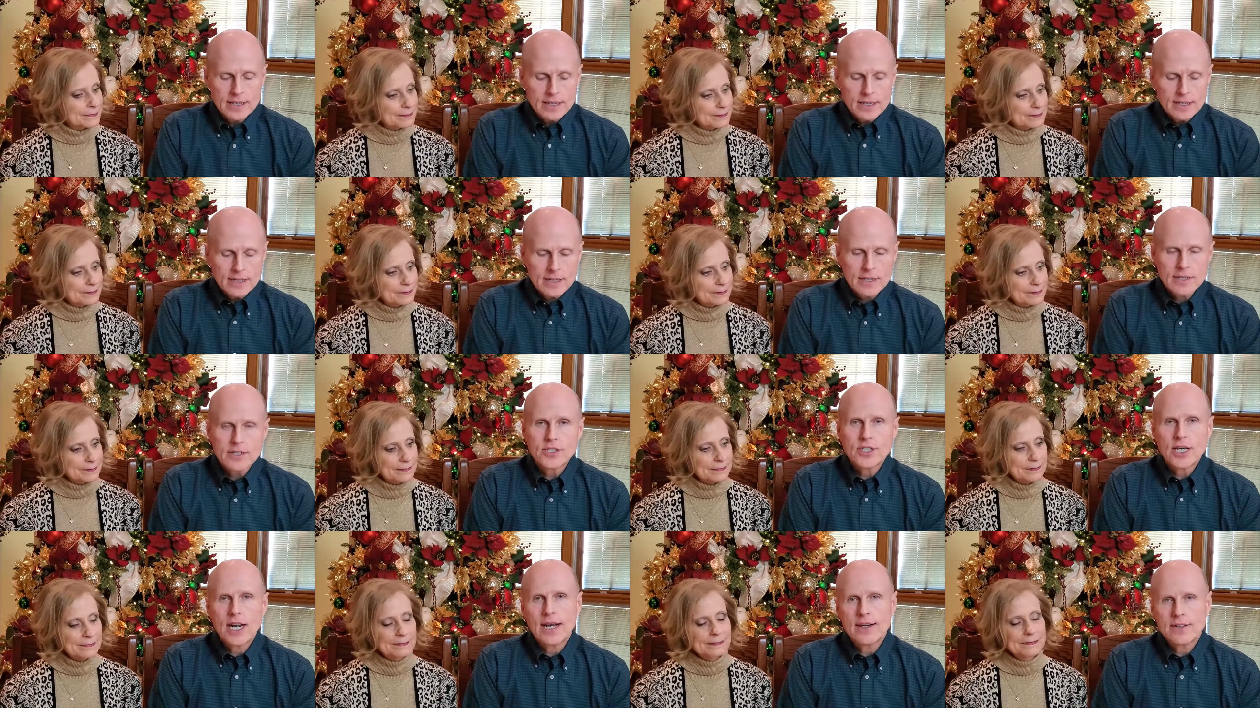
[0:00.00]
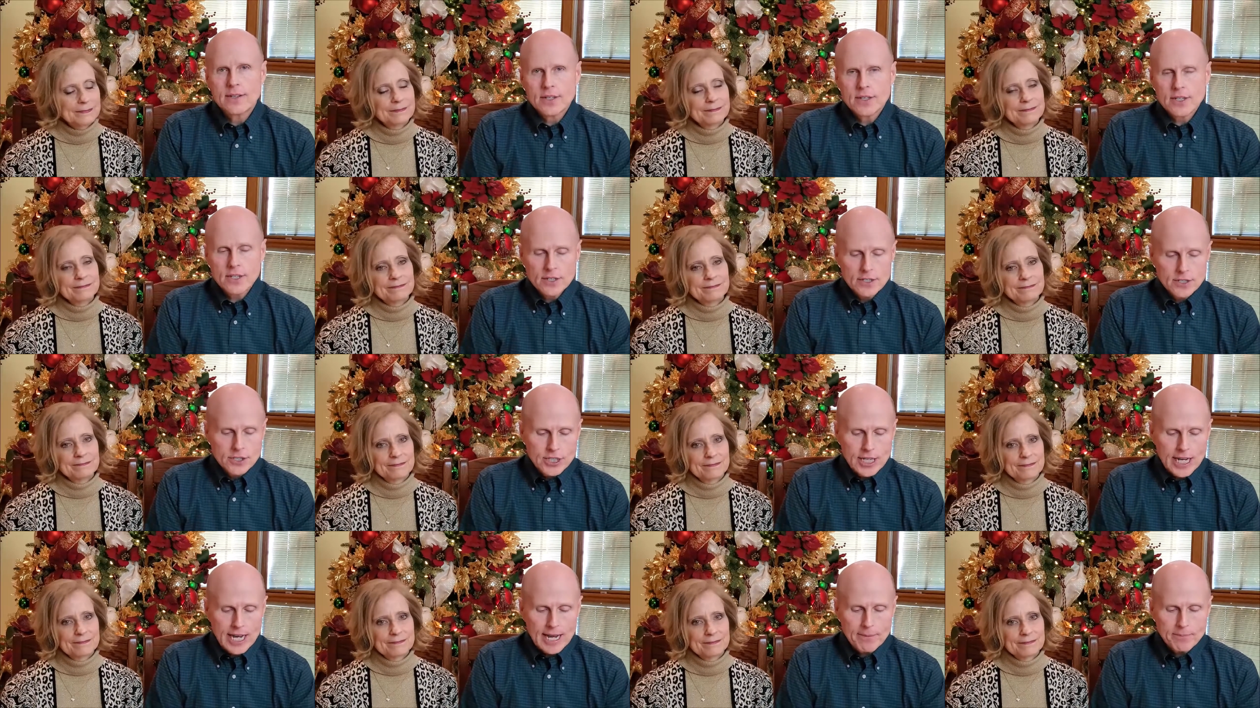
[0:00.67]
Speaker 1: That John, the third
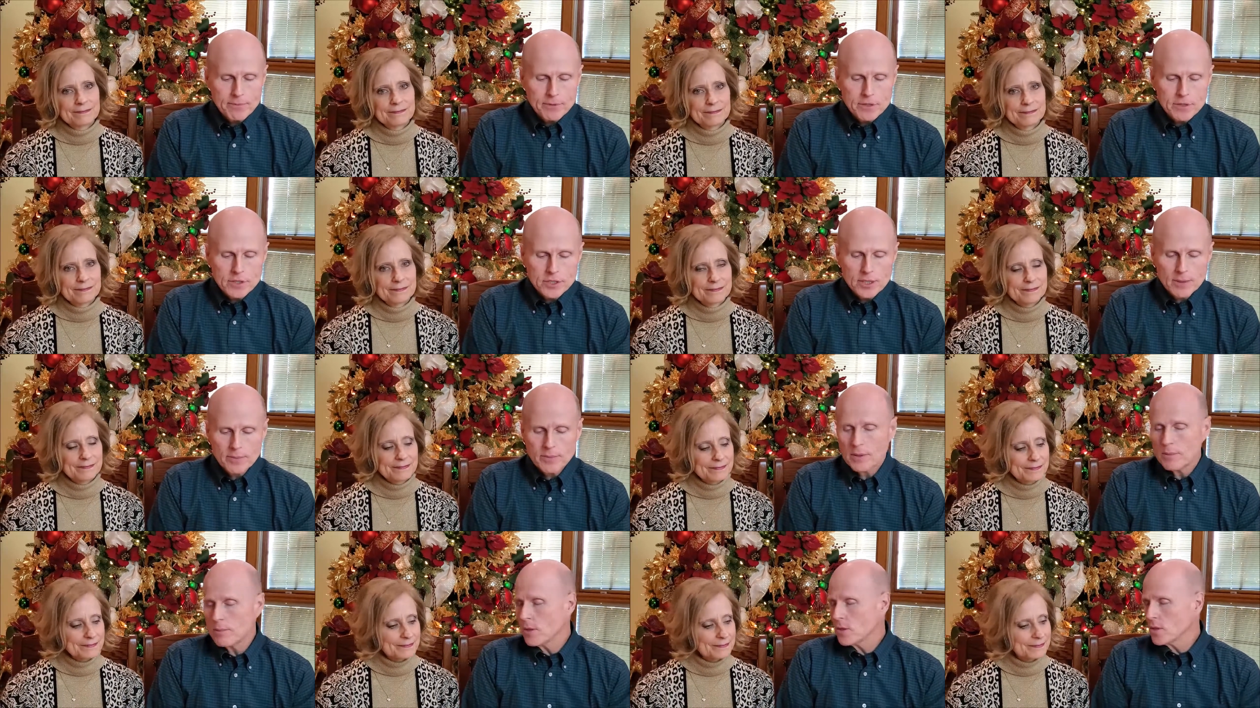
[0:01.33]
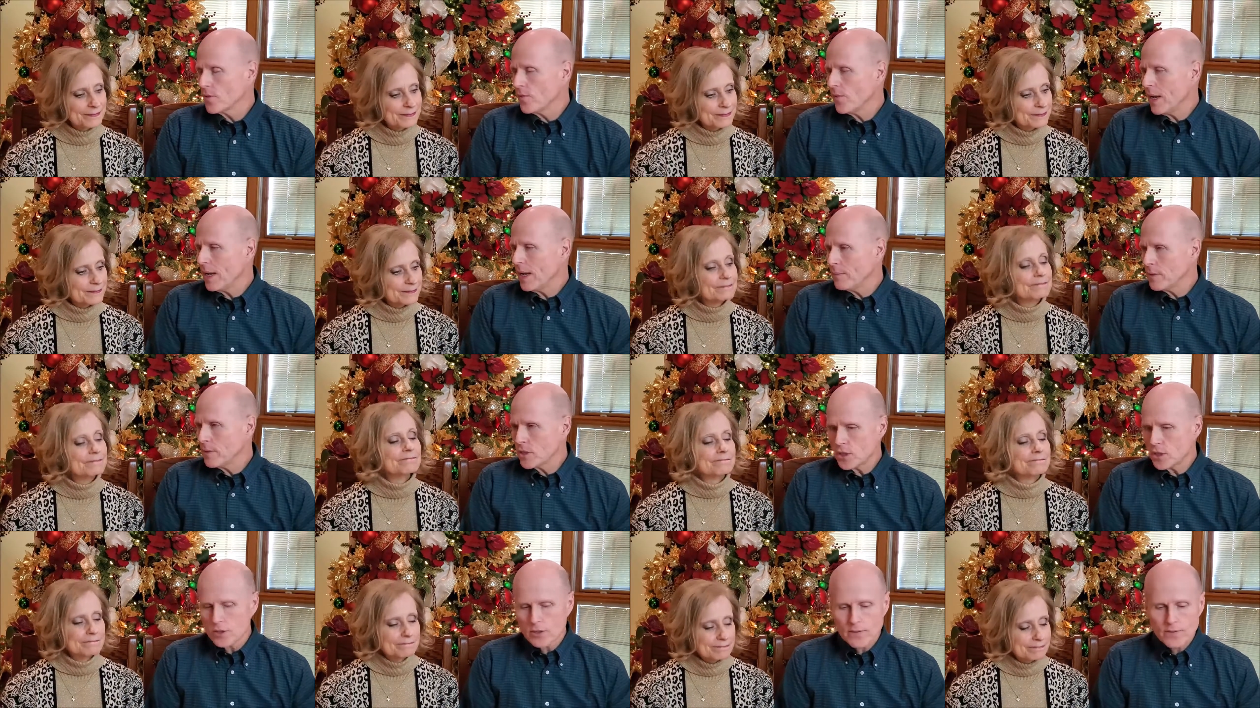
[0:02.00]
chapter, some of the most
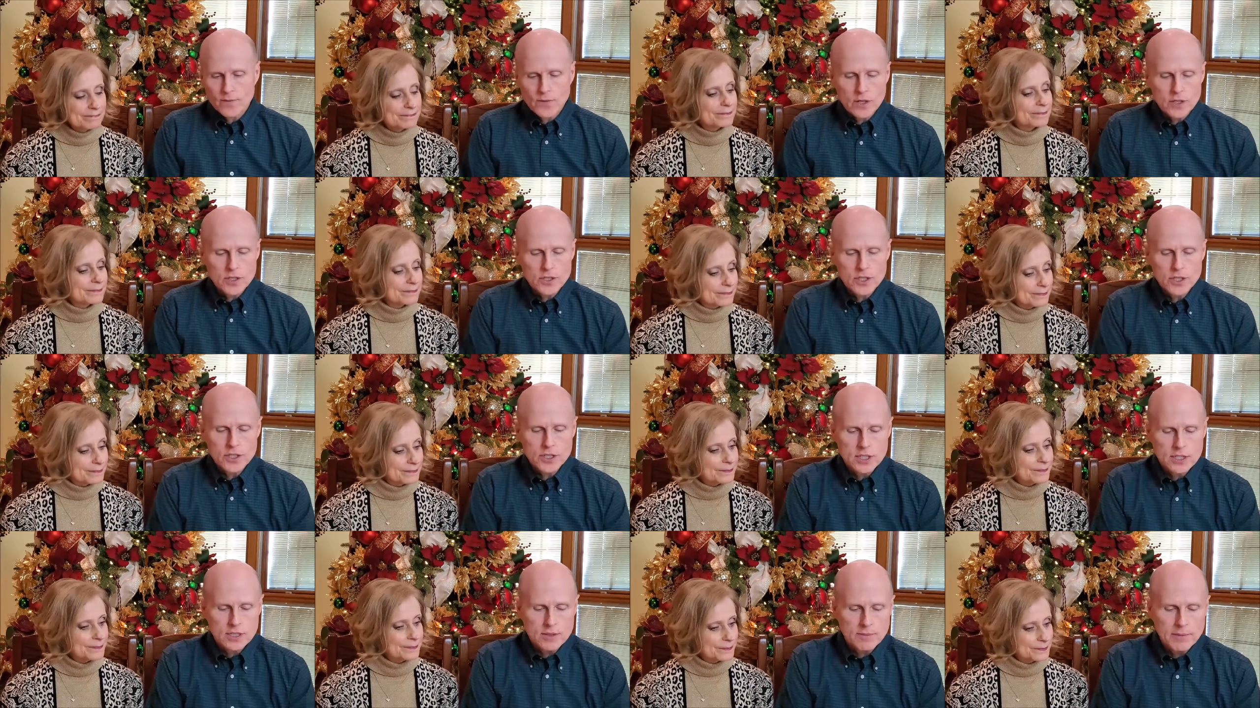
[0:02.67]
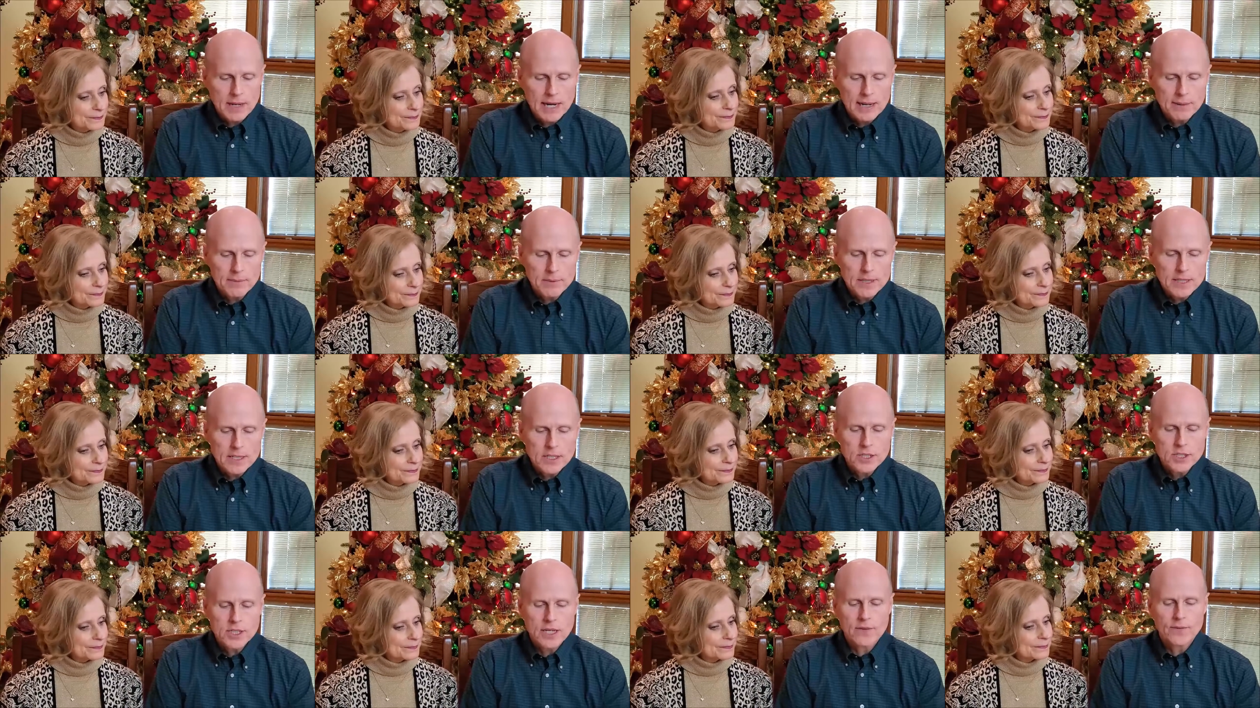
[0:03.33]
famous verses mm-hmm. in the Bible. He
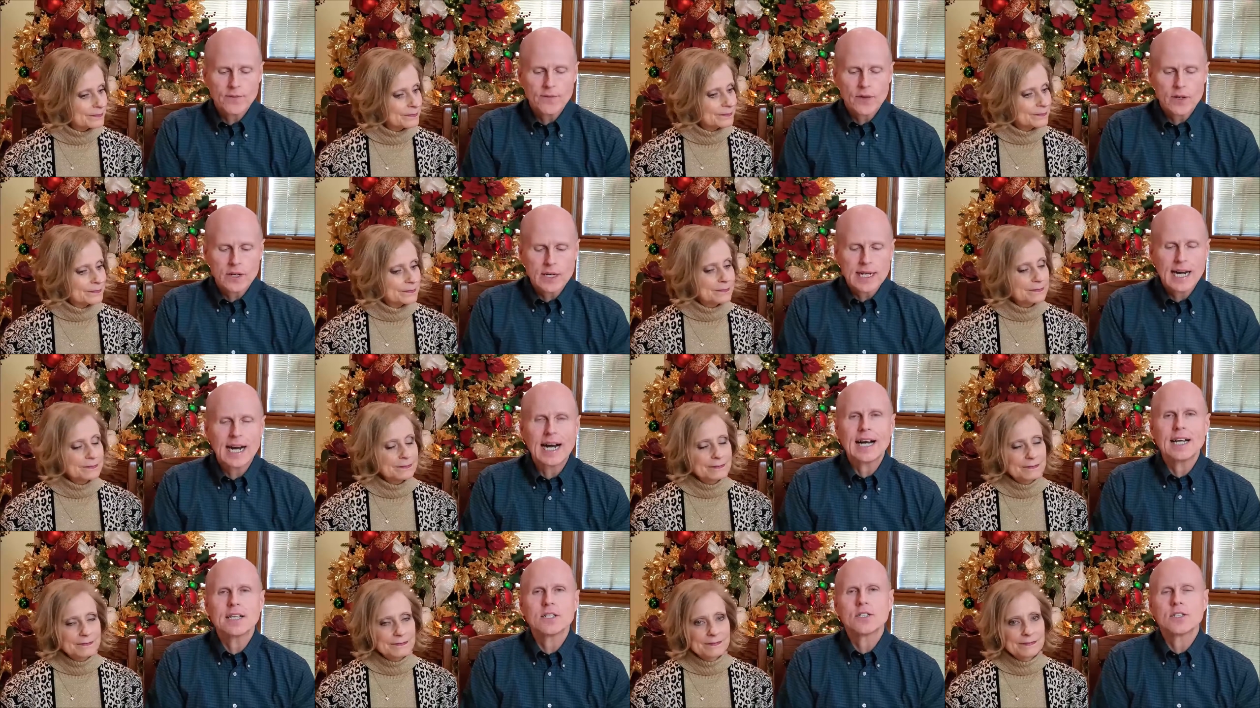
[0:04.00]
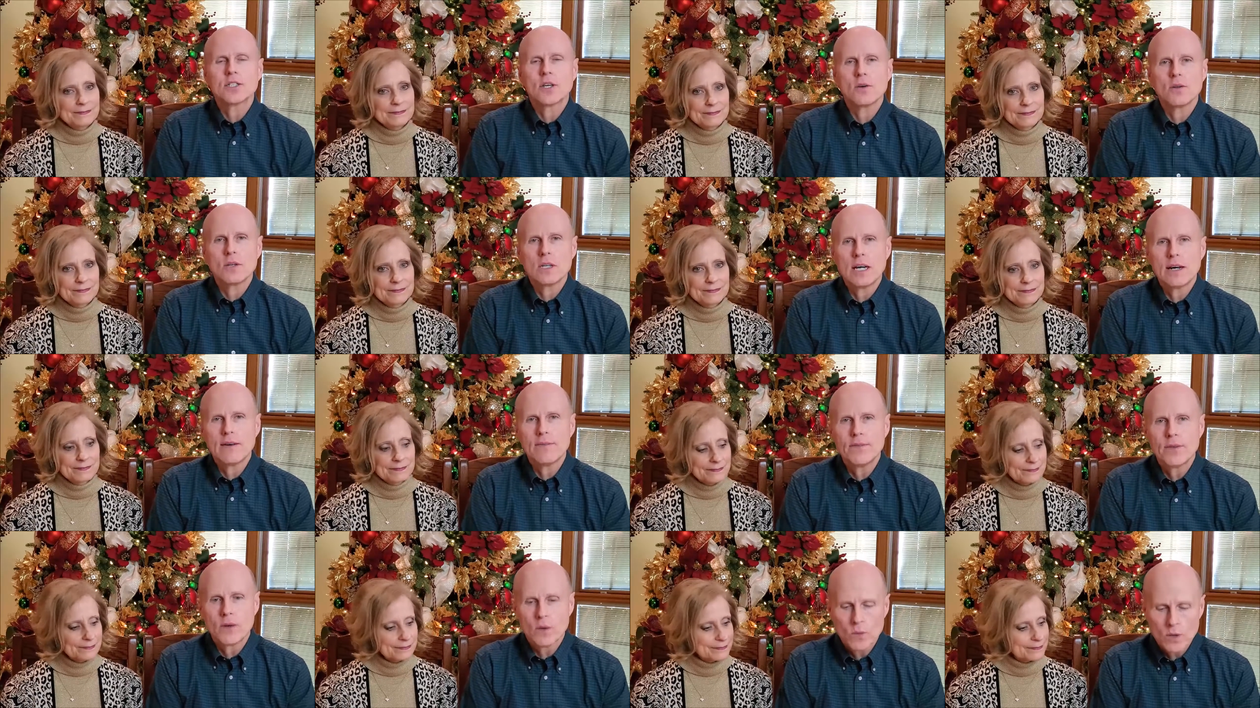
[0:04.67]
said, "For God so
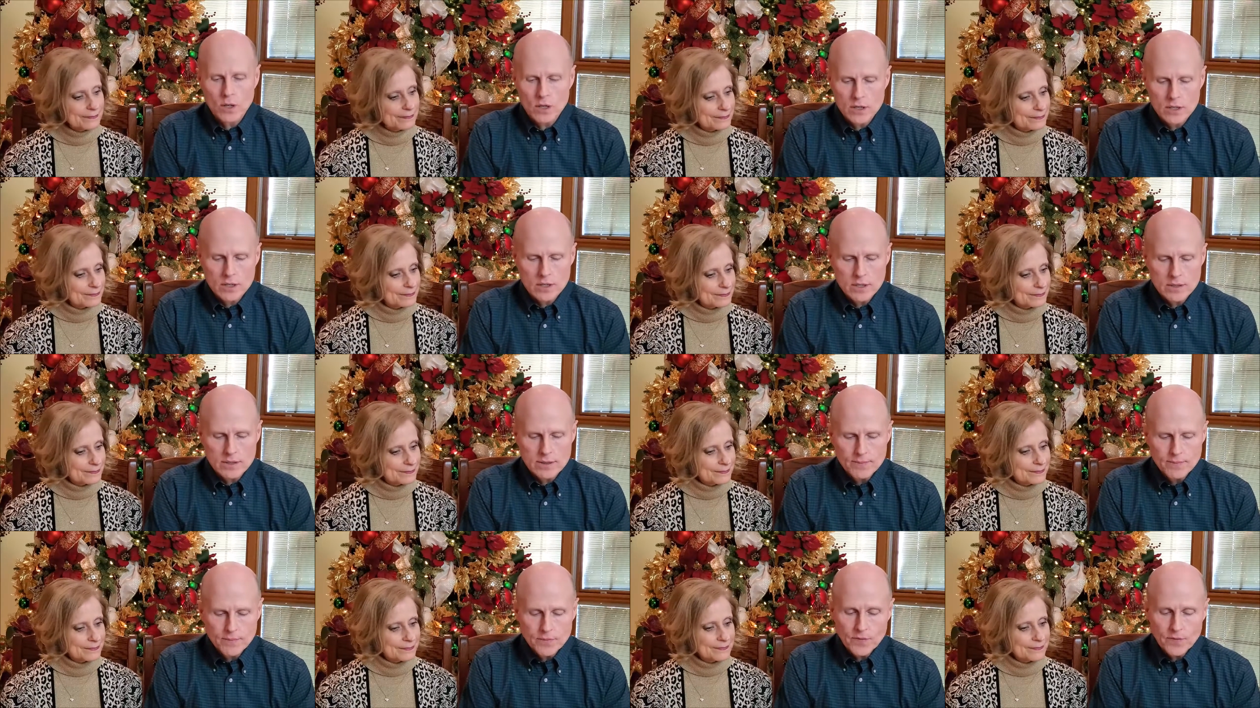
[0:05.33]
loved the world."